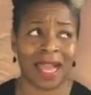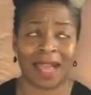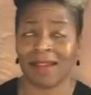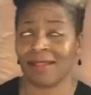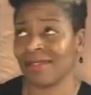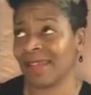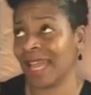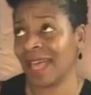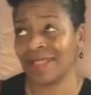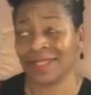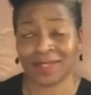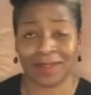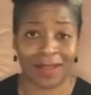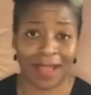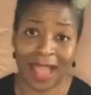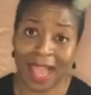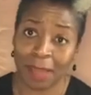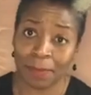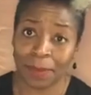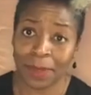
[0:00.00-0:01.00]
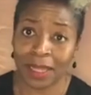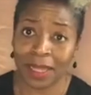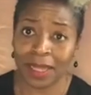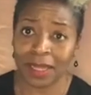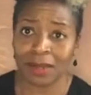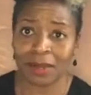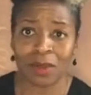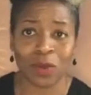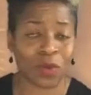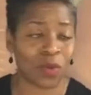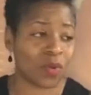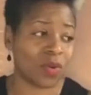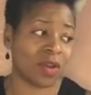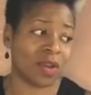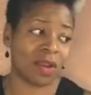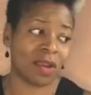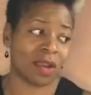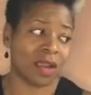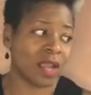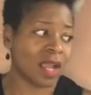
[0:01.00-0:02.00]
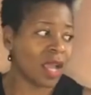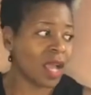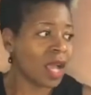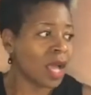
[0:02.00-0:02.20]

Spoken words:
I don't know how it's going to happen, or